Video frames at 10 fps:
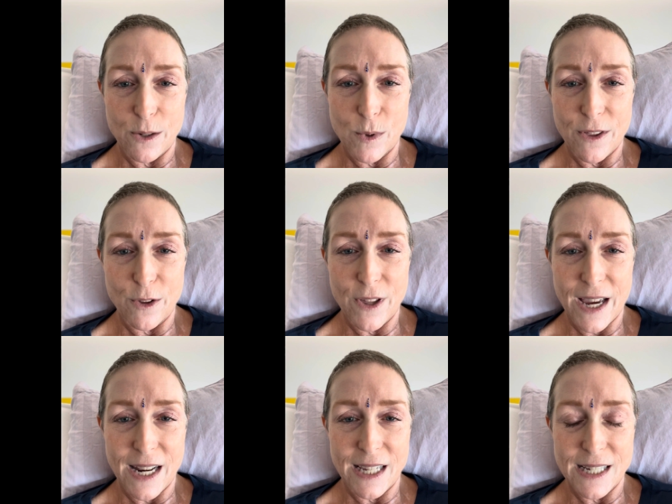whether
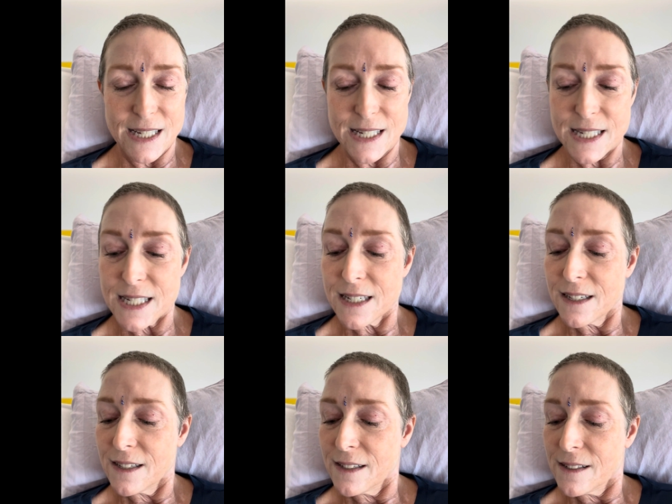that is
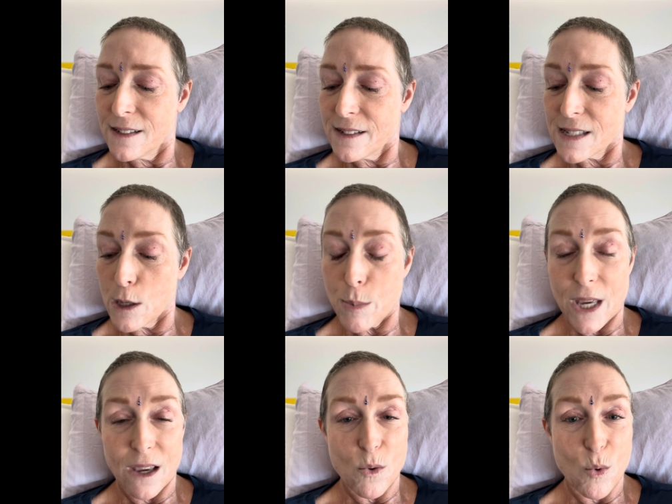
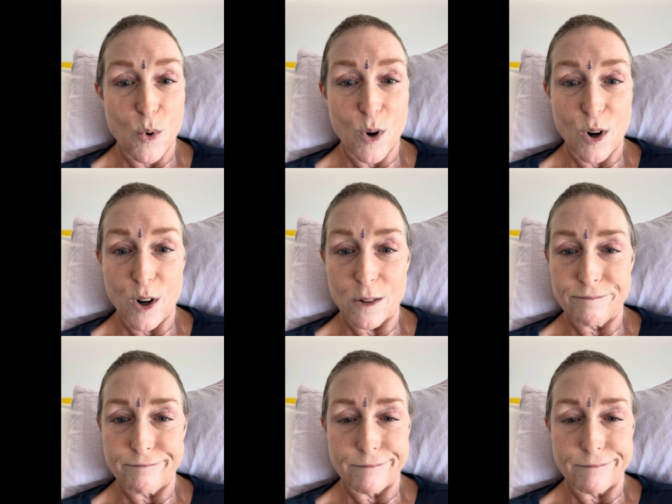sleeping or